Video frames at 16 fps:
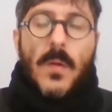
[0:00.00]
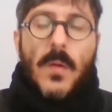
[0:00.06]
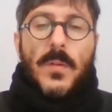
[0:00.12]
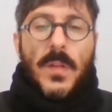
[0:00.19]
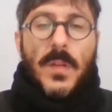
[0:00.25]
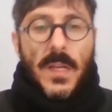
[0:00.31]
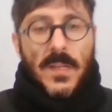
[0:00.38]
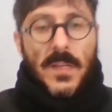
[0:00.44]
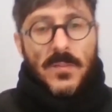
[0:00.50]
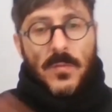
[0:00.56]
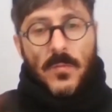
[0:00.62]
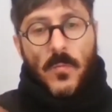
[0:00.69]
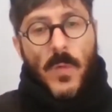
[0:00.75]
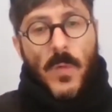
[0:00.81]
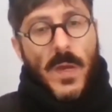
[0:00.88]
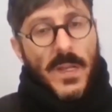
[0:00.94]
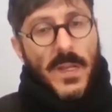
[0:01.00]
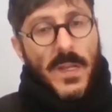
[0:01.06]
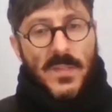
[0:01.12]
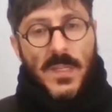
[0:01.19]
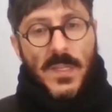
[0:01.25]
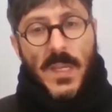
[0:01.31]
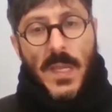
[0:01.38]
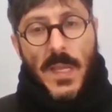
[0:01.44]
on a nationwide
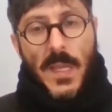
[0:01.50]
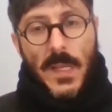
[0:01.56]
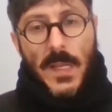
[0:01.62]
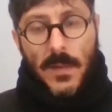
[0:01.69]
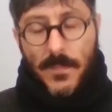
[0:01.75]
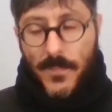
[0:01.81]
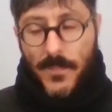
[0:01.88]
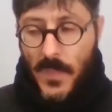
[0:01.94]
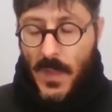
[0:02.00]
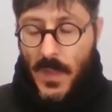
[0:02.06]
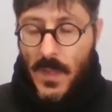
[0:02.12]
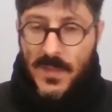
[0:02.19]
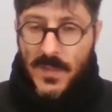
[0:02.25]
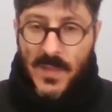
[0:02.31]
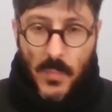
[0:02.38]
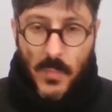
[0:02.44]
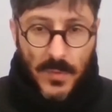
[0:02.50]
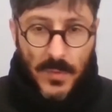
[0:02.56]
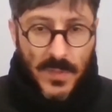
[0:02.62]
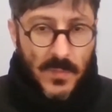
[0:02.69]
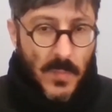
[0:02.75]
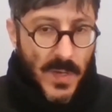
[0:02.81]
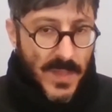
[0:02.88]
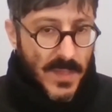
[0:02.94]
scale,
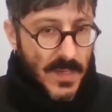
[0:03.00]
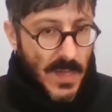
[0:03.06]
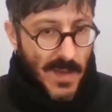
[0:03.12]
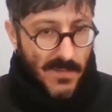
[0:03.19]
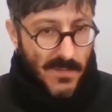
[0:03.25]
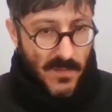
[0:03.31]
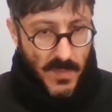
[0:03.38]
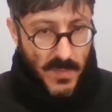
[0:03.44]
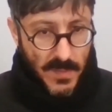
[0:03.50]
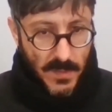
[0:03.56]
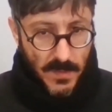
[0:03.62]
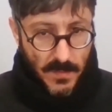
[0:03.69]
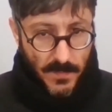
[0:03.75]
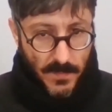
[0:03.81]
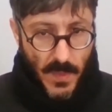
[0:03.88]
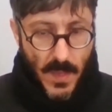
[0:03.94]
supported by the government.